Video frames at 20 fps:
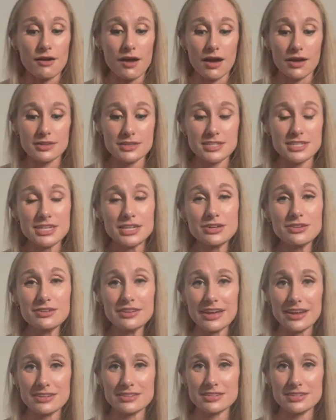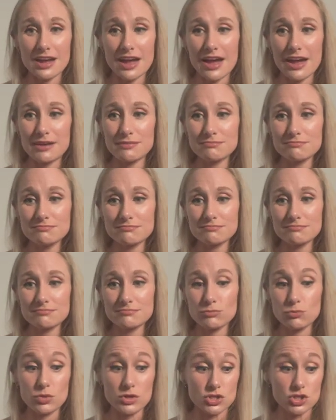Until next time,
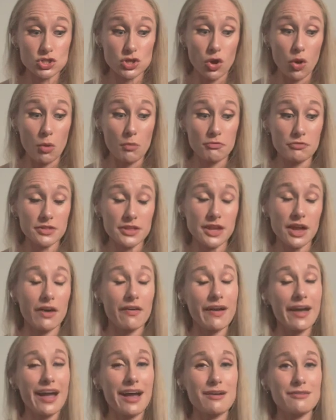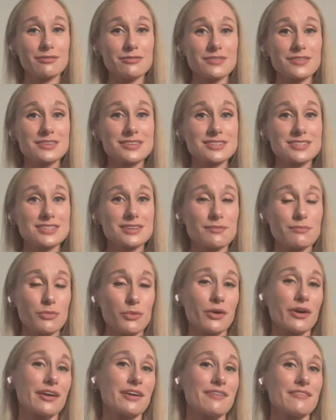which hopefully I'll have some
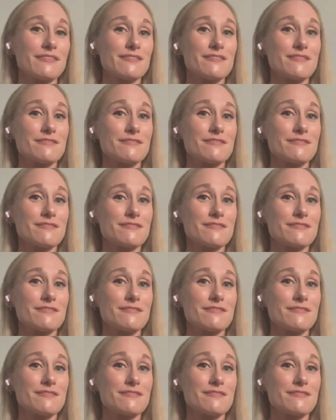more